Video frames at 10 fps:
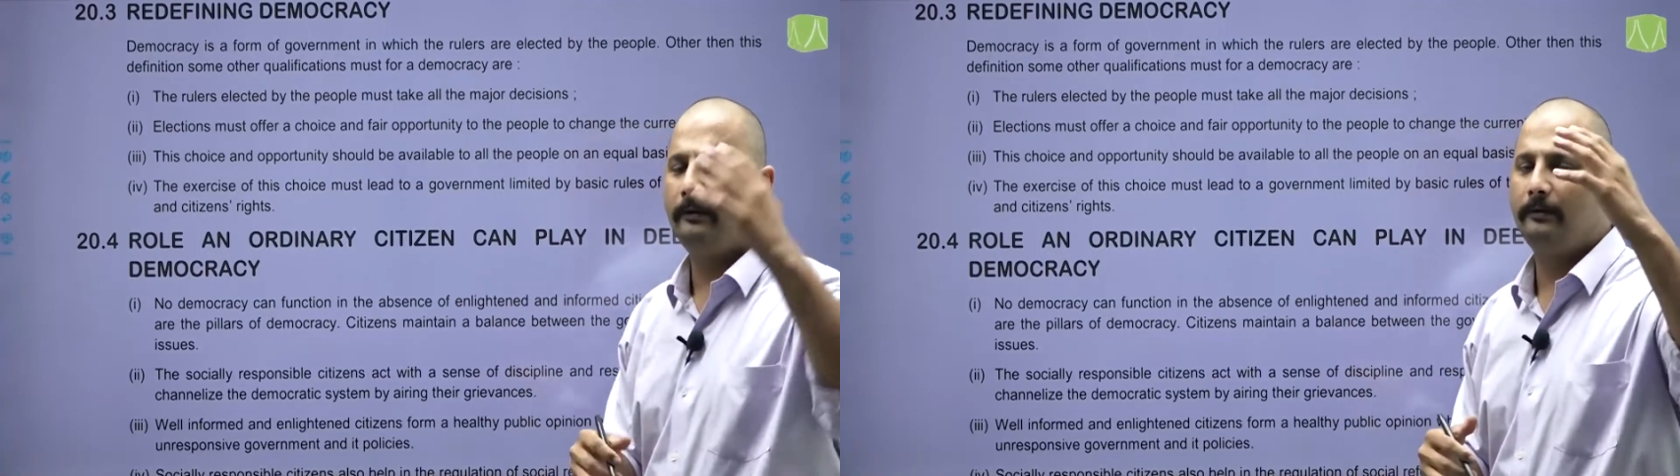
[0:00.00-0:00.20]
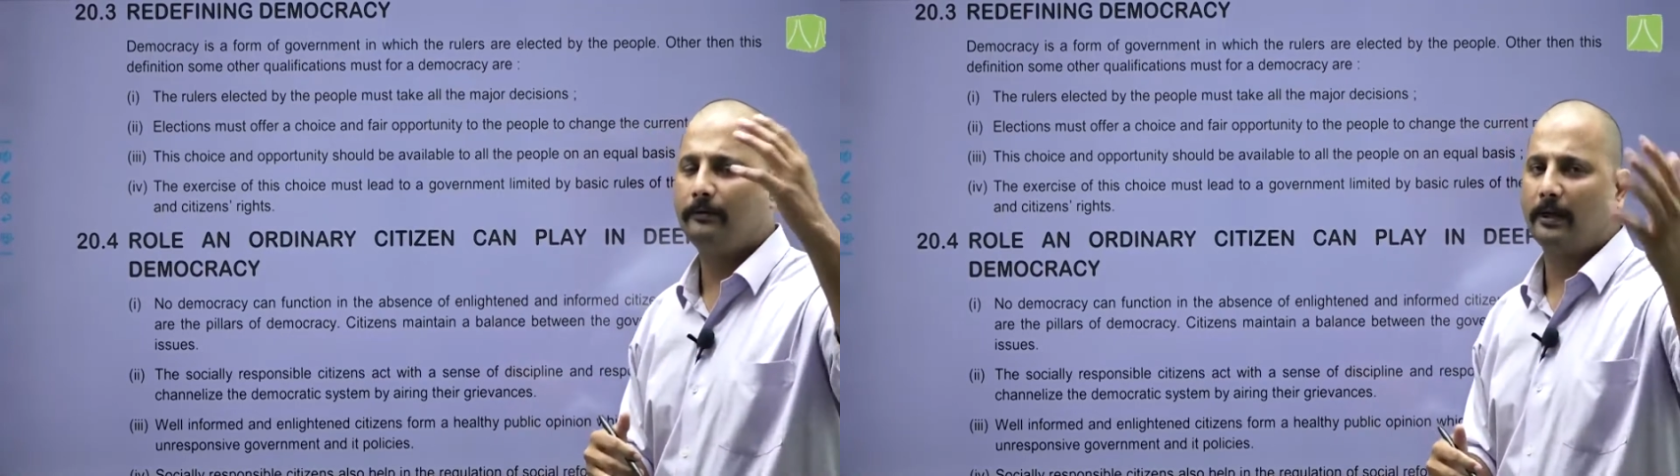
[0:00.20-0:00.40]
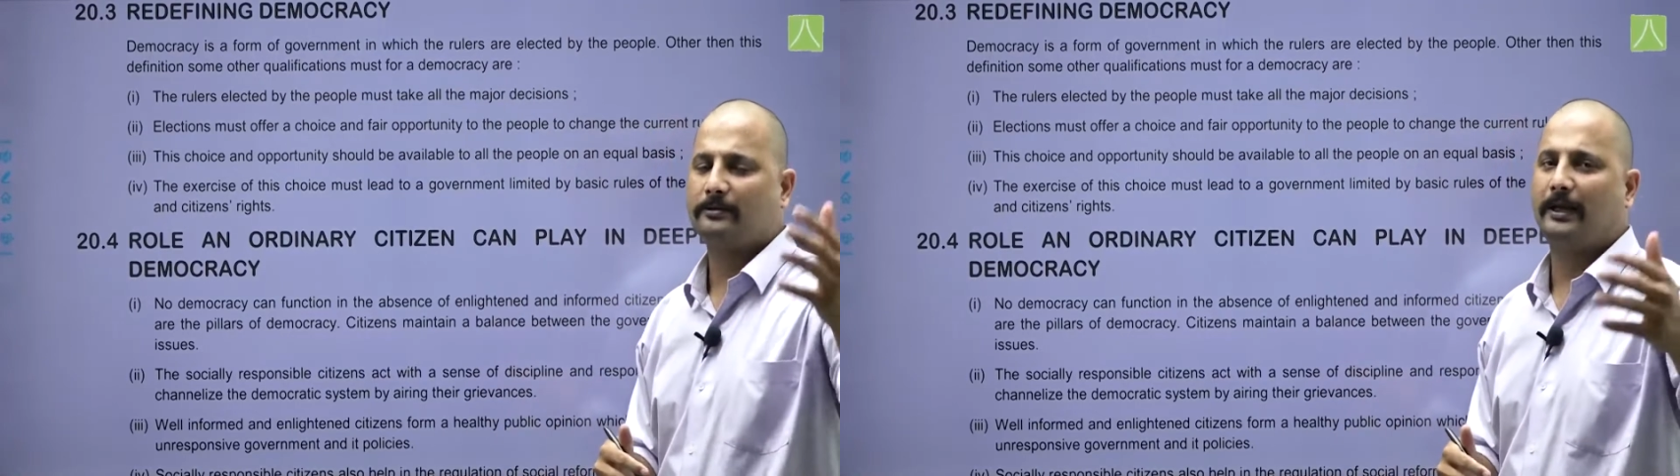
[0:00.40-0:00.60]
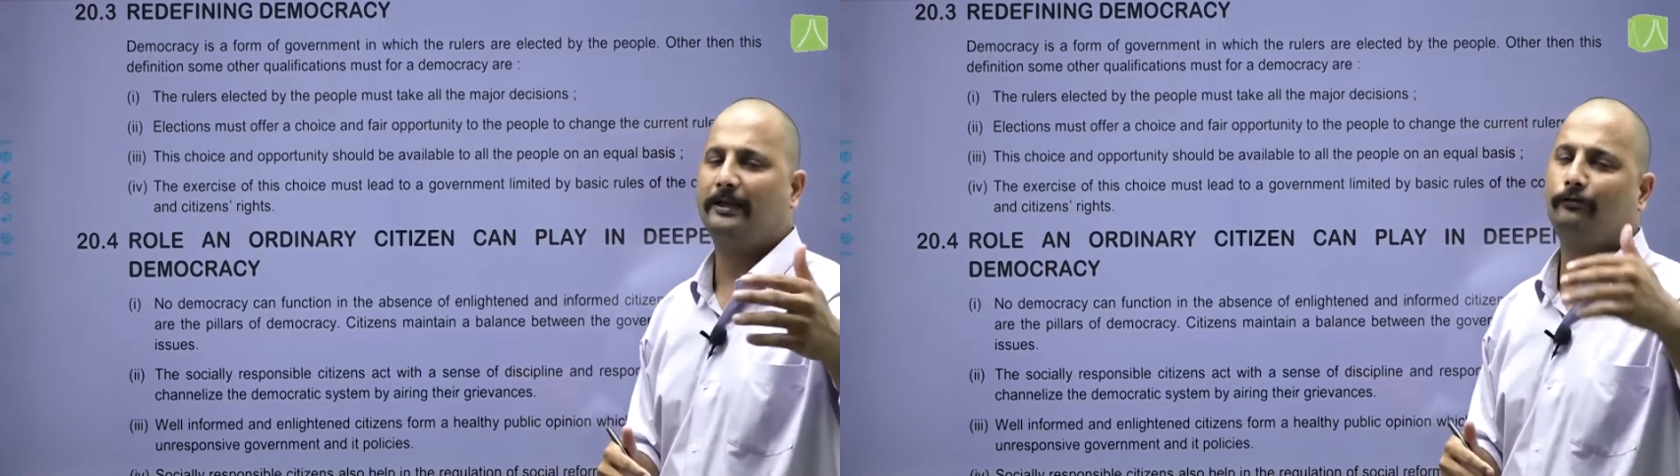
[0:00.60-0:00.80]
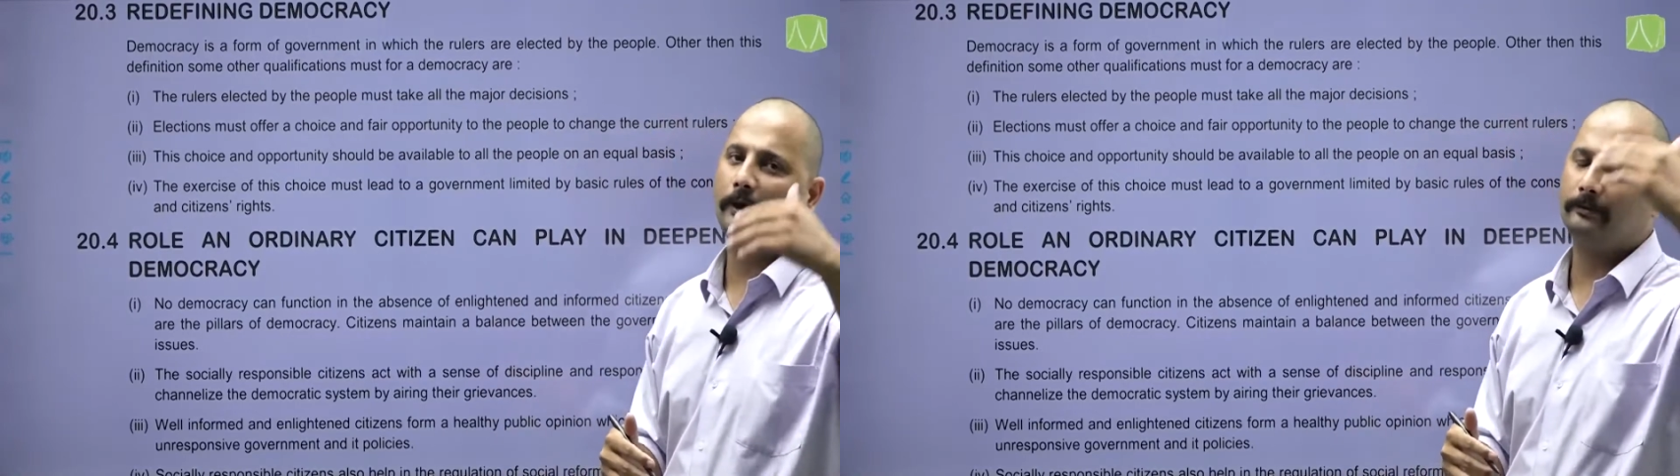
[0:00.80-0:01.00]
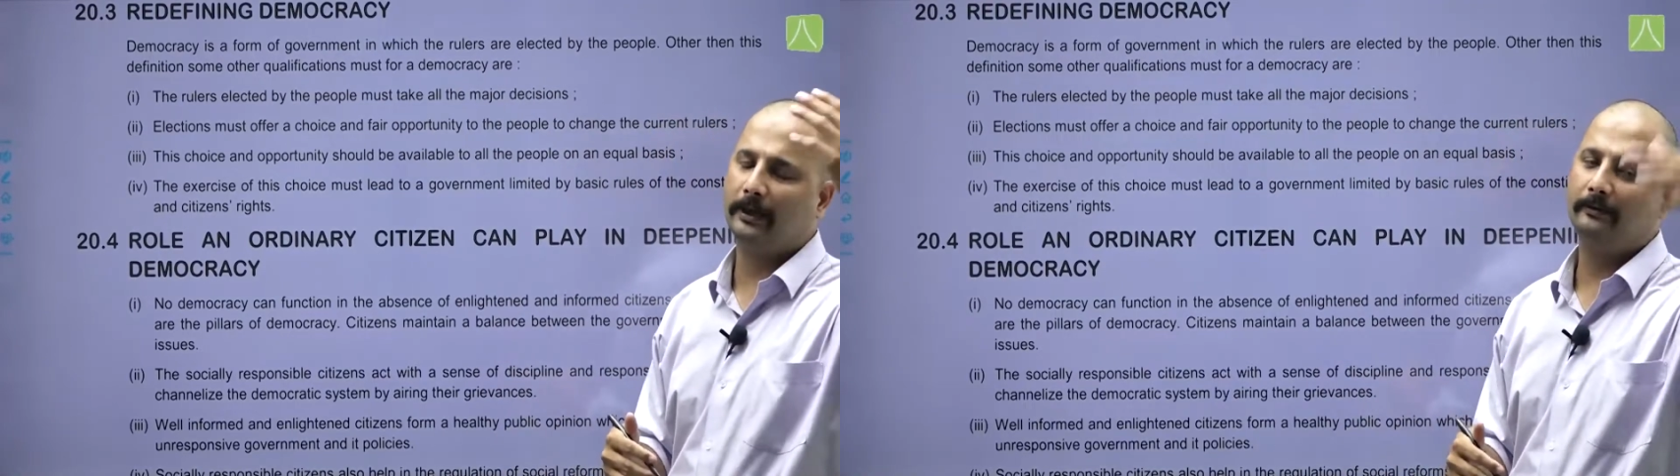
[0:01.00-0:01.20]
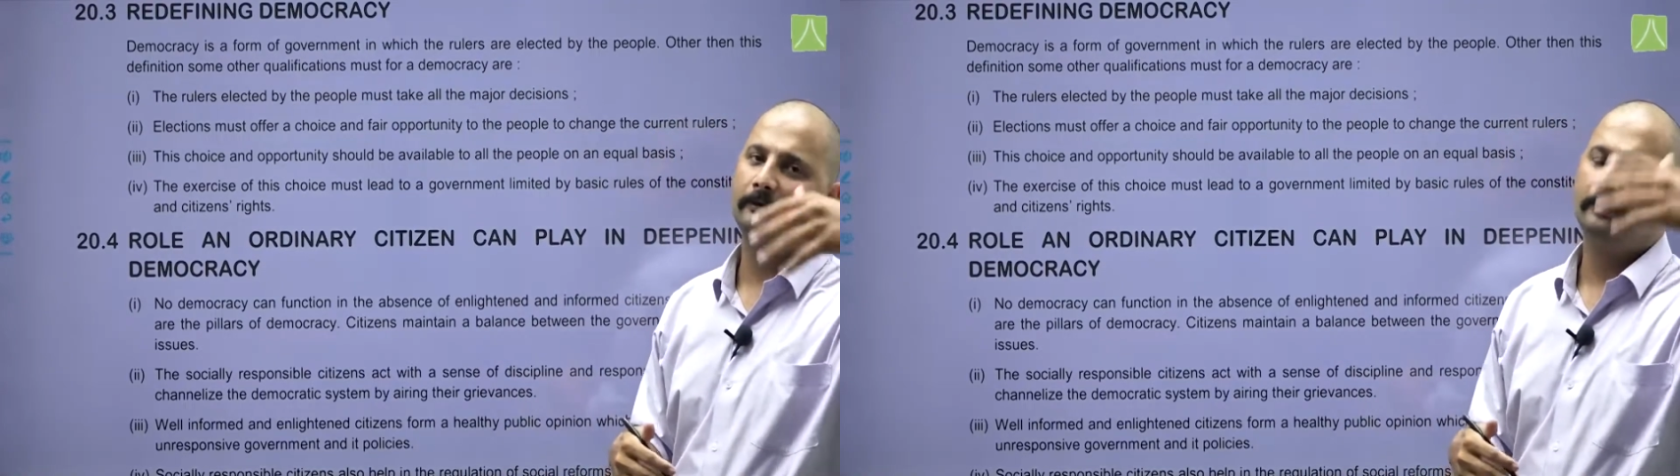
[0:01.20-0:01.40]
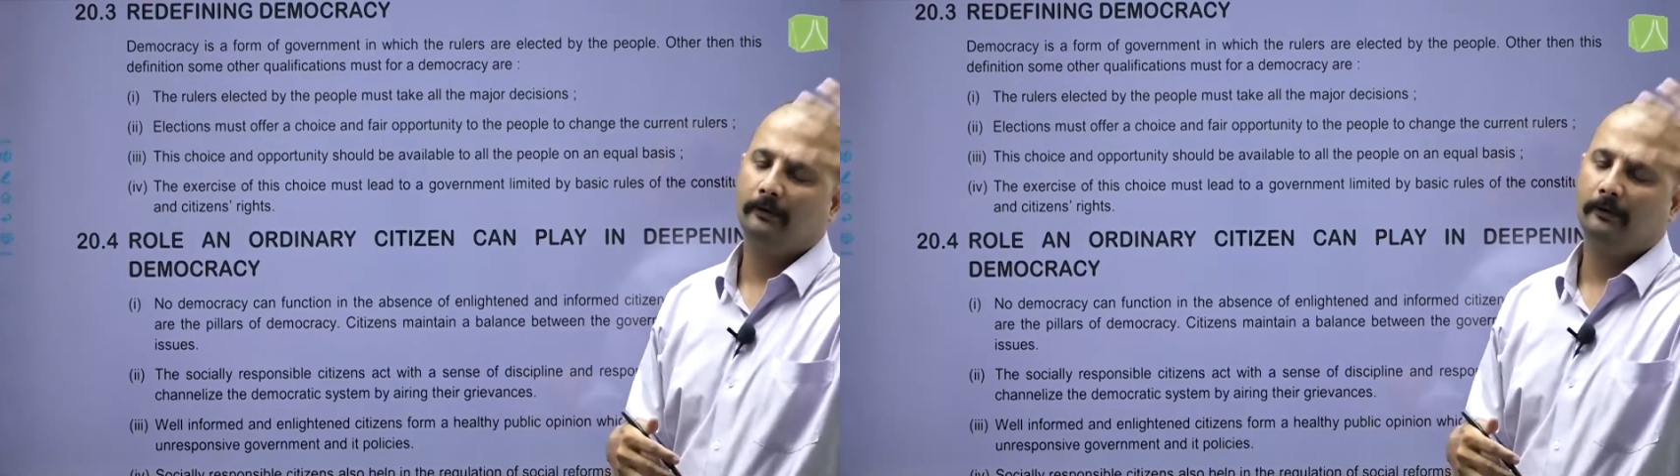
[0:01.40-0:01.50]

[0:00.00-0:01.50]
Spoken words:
in class 9th you had done